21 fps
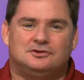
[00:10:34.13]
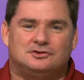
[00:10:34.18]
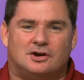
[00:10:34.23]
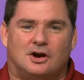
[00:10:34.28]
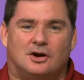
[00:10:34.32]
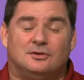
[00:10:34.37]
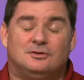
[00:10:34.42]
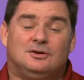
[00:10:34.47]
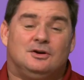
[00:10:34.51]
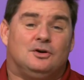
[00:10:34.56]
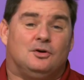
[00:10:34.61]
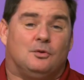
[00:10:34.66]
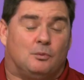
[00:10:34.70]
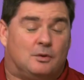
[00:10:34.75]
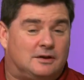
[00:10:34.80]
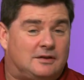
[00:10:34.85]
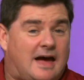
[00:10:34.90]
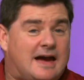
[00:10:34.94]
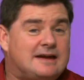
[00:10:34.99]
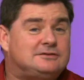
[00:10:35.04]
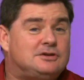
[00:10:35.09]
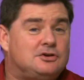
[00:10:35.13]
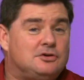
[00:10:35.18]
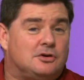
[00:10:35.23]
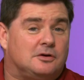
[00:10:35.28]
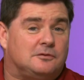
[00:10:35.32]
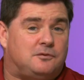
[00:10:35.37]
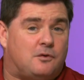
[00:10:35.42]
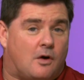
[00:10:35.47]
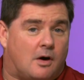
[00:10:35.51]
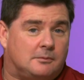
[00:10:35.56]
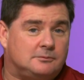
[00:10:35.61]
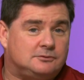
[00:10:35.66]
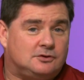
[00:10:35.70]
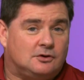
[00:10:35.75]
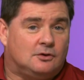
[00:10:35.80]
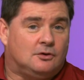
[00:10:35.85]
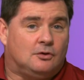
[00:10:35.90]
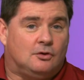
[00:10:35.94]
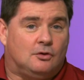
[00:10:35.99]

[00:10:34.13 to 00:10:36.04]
So we like the uniforms.